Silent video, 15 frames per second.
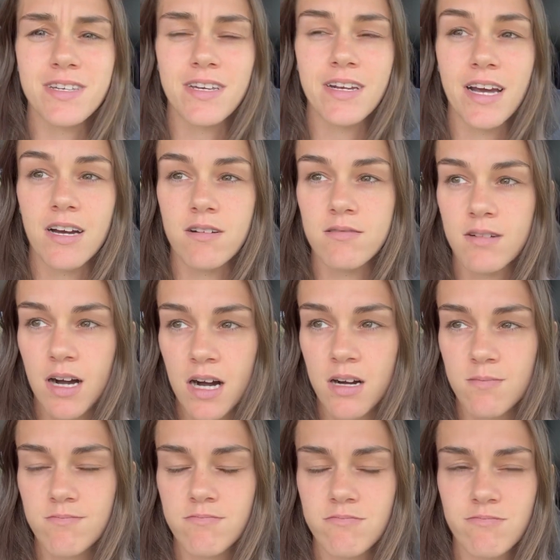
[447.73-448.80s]
in our
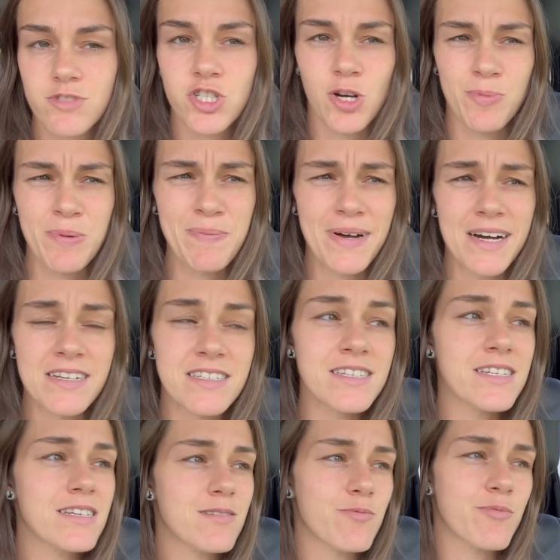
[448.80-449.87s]
shopping
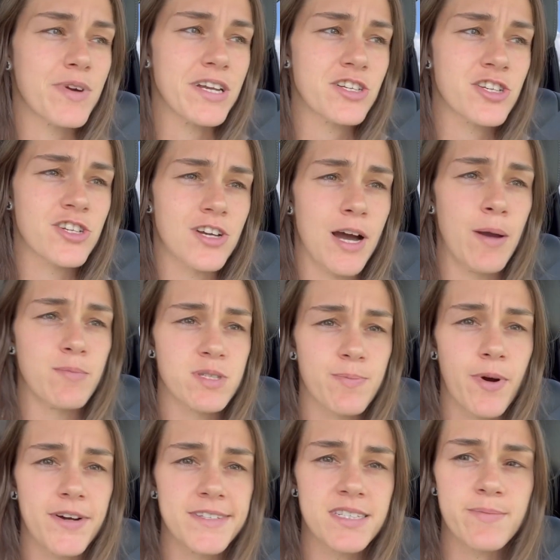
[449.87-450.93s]
basket, which I'm
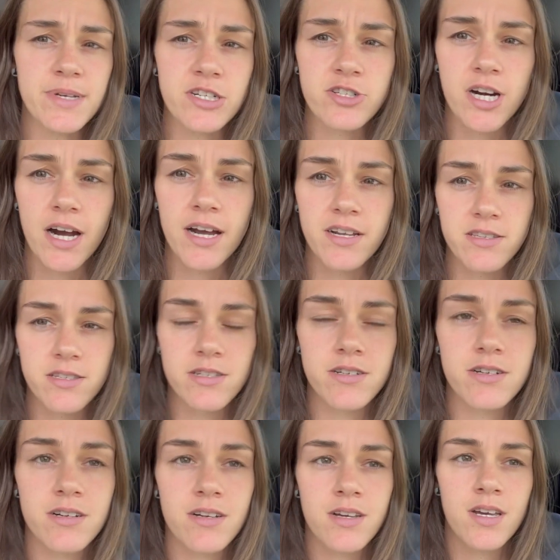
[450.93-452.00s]
supposed to be trying
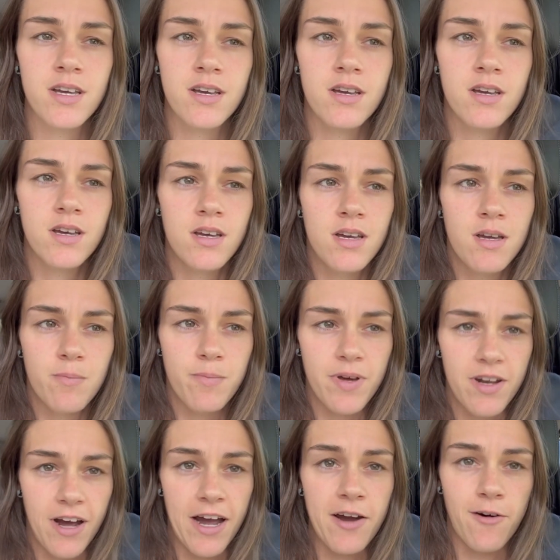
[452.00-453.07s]
soon,
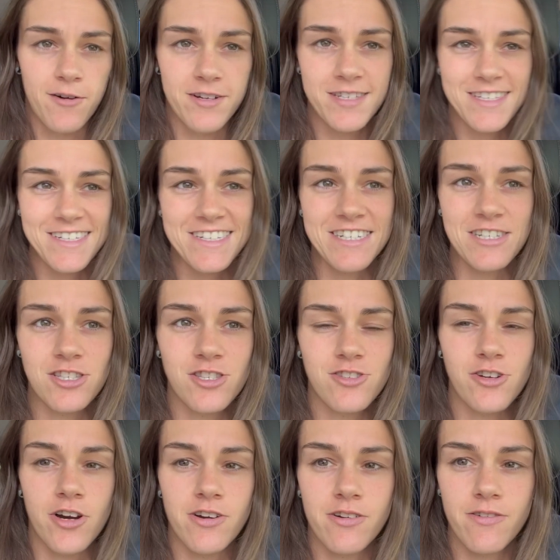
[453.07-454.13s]
but I honestly
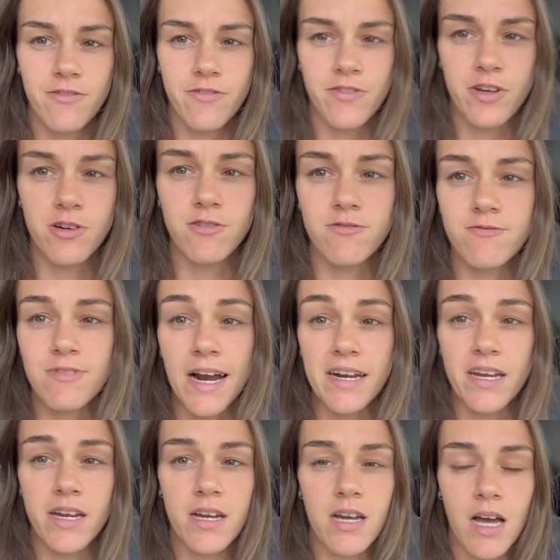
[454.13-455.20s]
don't feel
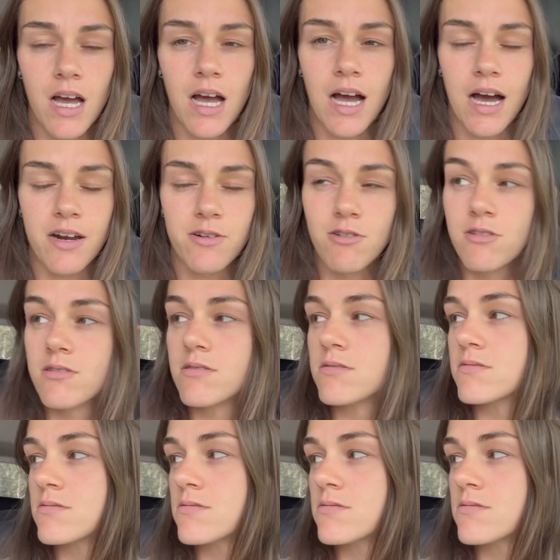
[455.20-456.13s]
ready at all.